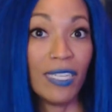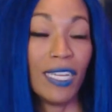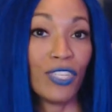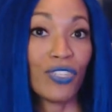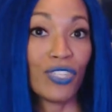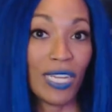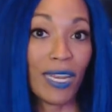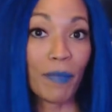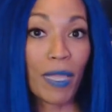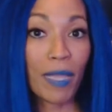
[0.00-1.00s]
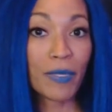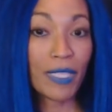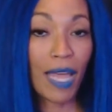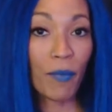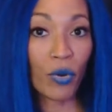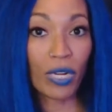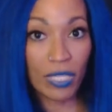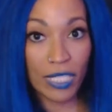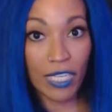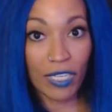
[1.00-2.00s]
and your genetic makeup is a lot more
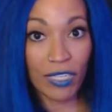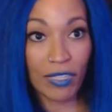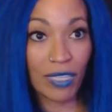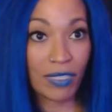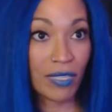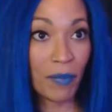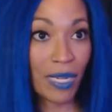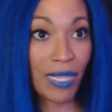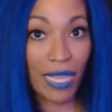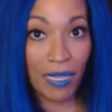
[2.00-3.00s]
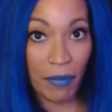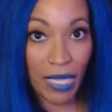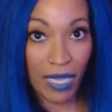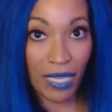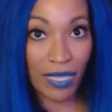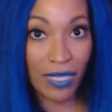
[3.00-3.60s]
clear than somebody like me.